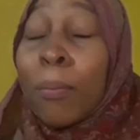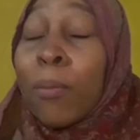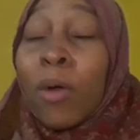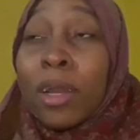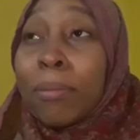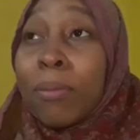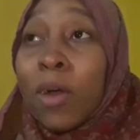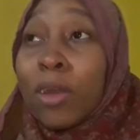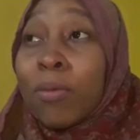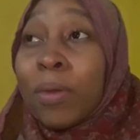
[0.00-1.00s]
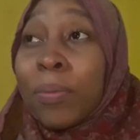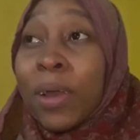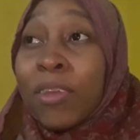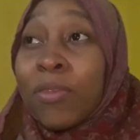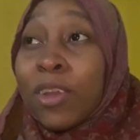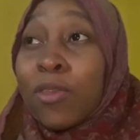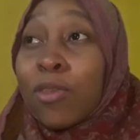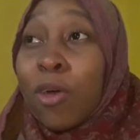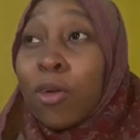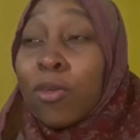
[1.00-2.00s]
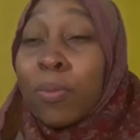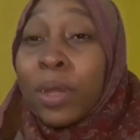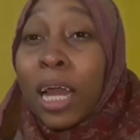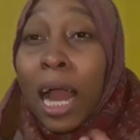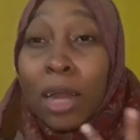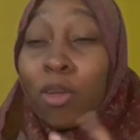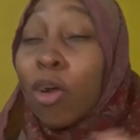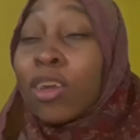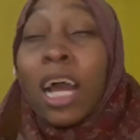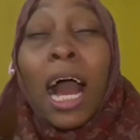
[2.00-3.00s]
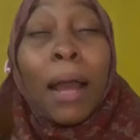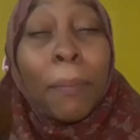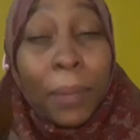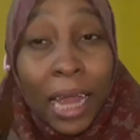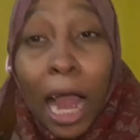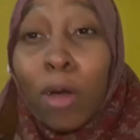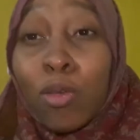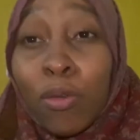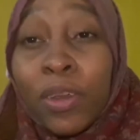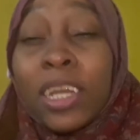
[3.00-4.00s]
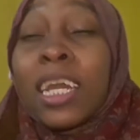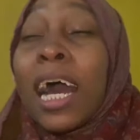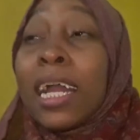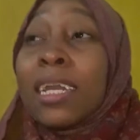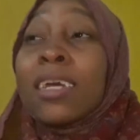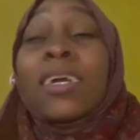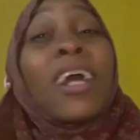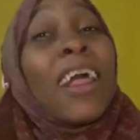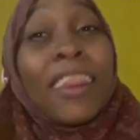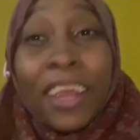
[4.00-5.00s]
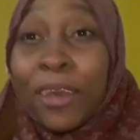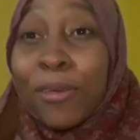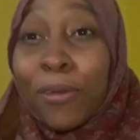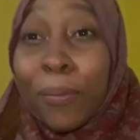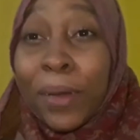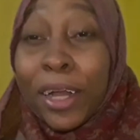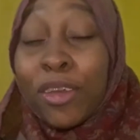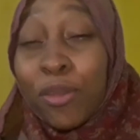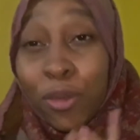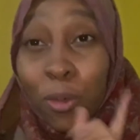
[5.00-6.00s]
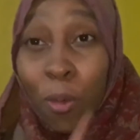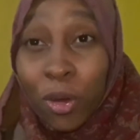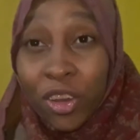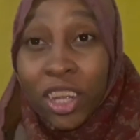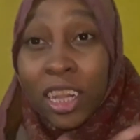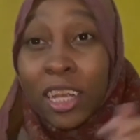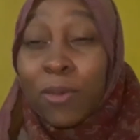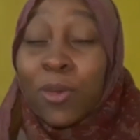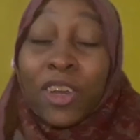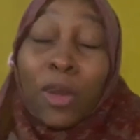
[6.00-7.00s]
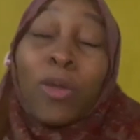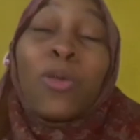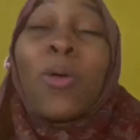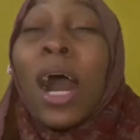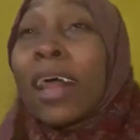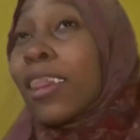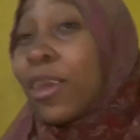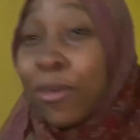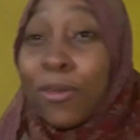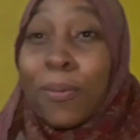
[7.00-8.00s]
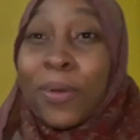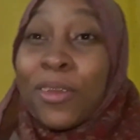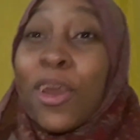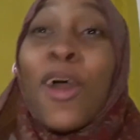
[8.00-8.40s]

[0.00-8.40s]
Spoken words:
one of my best friends talked me out of it, and thank you so much if you're watching this, which I know you are. Thank you so much